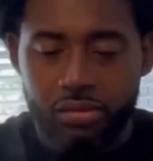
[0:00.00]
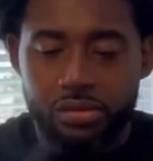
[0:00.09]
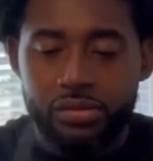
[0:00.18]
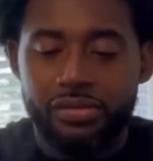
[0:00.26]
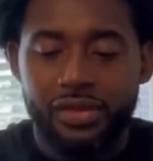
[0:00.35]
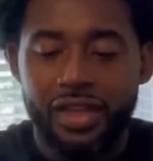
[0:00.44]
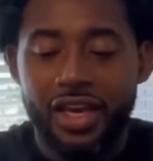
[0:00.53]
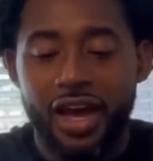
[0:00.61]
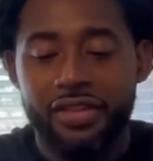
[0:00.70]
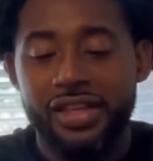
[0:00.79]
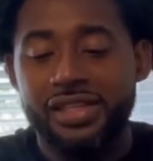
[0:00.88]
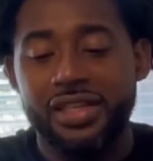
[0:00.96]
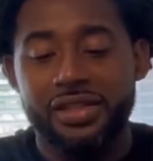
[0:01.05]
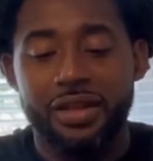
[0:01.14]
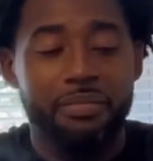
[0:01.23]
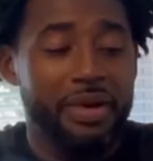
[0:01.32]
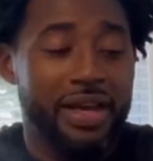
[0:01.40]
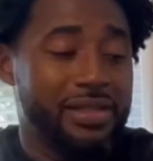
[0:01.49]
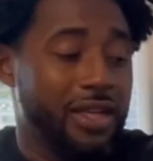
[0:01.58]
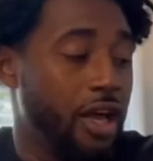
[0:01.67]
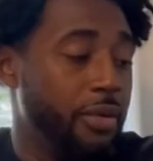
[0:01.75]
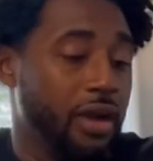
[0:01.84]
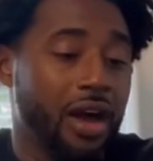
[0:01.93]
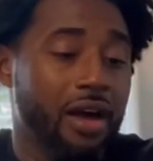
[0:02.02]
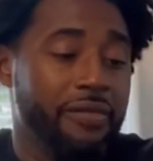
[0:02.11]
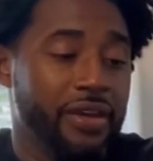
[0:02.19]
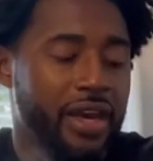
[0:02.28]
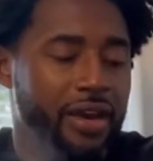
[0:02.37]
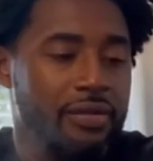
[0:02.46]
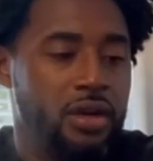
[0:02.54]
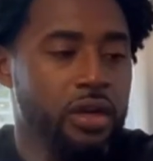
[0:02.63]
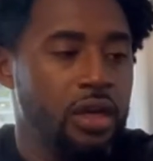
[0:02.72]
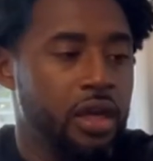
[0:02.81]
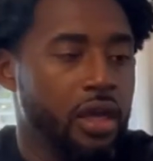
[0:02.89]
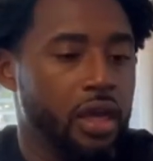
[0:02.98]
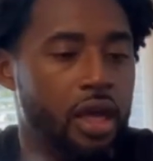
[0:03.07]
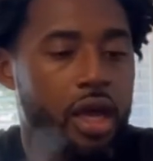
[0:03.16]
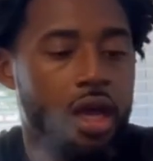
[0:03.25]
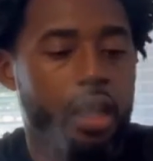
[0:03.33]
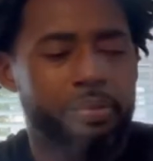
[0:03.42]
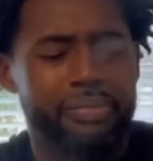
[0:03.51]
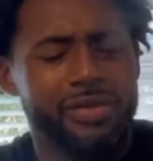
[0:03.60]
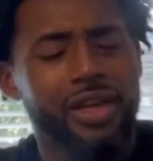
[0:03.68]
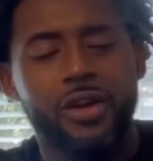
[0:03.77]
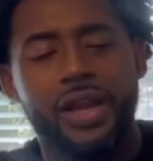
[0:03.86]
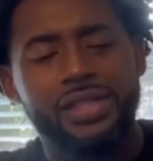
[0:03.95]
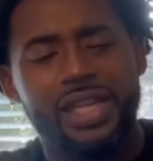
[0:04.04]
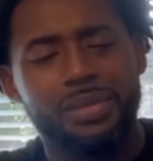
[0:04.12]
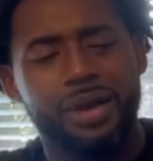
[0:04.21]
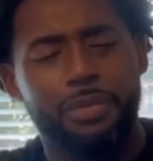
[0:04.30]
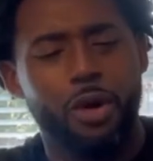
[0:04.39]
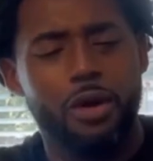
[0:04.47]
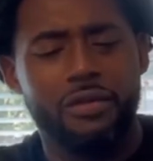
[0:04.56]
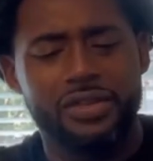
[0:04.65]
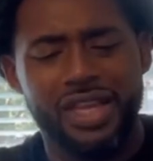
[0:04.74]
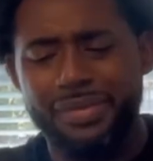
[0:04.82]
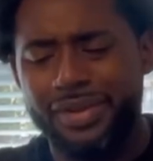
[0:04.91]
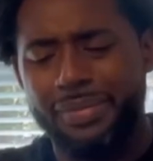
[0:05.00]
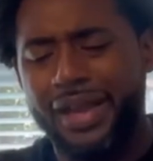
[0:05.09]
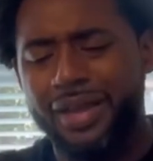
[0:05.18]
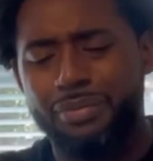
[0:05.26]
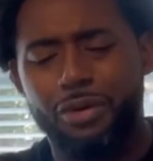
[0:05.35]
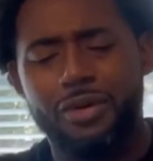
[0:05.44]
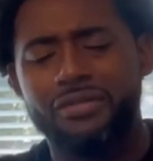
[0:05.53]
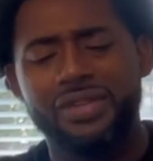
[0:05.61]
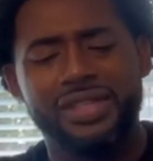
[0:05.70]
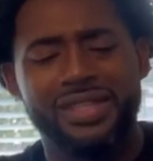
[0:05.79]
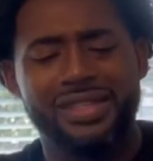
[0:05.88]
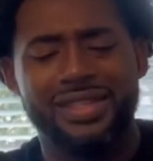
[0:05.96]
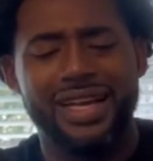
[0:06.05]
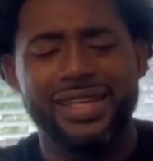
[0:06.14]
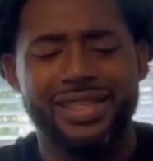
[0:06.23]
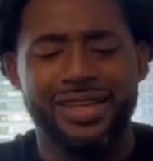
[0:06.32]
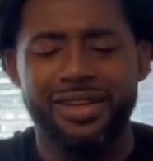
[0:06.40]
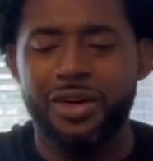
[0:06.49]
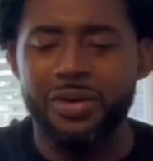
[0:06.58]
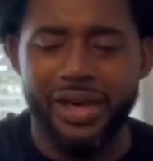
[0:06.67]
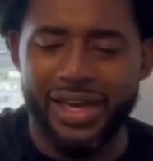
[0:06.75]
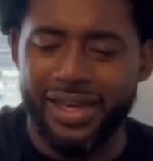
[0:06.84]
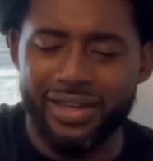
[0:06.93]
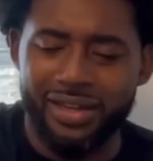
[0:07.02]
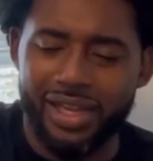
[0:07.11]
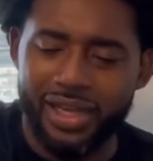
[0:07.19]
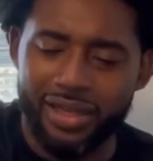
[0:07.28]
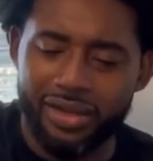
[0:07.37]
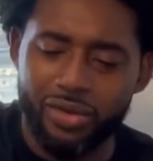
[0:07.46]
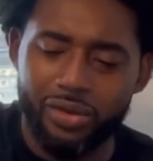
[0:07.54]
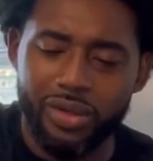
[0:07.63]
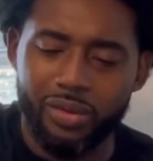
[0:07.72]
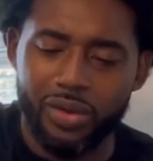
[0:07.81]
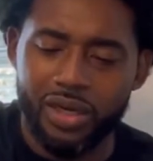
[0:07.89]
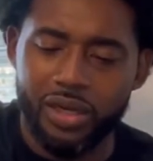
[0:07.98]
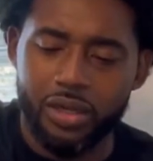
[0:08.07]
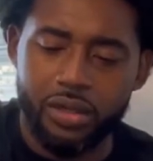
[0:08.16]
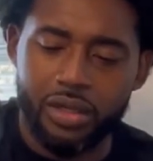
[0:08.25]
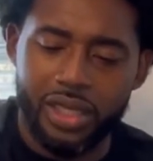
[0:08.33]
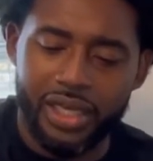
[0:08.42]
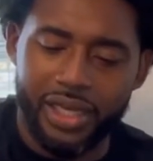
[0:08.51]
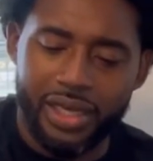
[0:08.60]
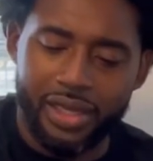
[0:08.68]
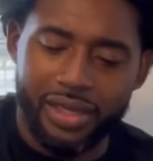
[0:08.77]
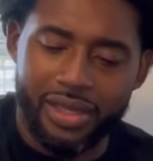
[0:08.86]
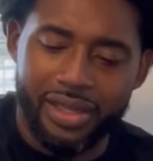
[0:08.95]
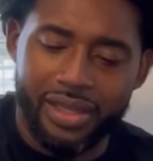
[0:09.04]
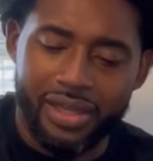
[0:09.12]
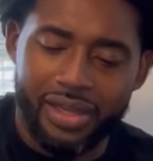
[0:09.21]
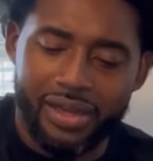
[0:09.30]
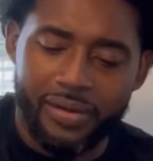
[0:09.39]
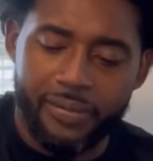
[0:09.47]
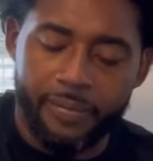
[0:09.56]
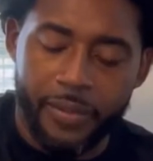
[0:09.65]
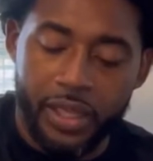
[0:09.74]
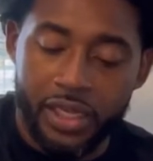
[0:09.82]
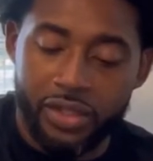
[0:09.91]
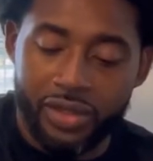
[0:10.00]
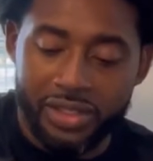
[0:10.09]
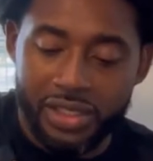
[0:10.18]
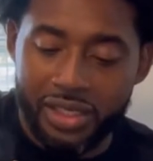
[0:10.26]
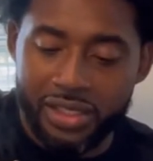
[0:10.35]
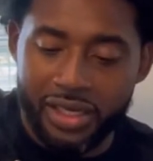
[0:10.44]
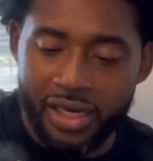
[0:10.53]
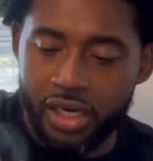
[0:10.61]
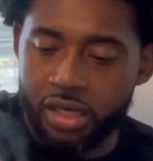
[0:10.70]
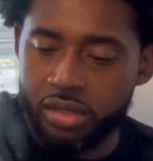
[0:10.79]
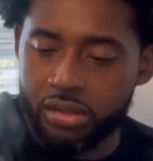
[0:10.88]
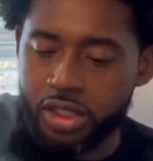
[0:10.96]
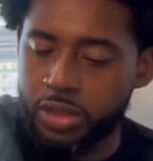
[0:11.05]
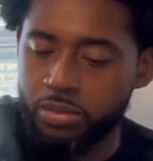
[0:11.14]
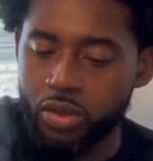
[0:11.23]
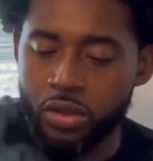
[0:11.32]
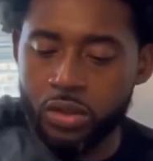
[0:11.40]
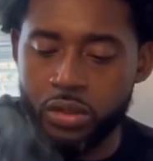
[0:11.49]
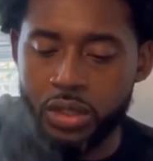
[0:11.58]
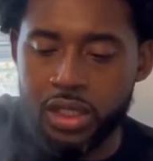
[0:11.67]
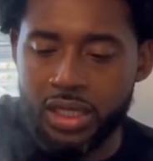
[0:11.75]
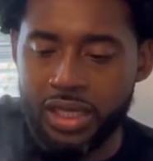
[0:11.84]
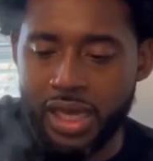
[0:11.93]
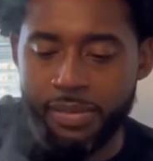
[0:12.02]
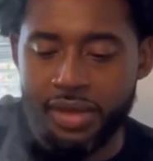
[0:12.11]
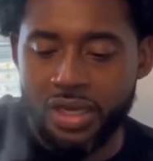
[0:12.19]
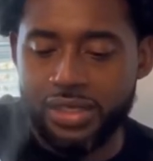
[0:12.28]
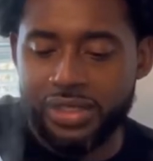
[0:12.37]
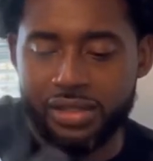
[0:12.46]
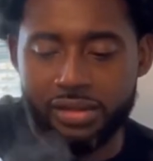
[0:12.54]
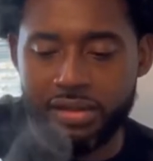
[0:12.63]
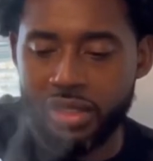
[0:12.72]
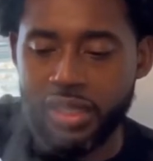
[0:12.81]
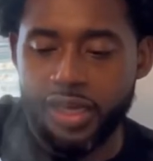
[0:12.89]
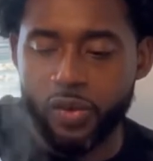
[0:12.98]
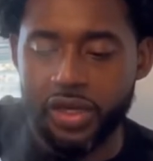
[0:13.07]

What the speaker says: Y'all, this is the best cup of coffee ever. The crazy thing about pour-overs, they've been making pour-overs since 1908. Like, who in the world? Like, and then you can see this here, smooth. I mean, it's liquid.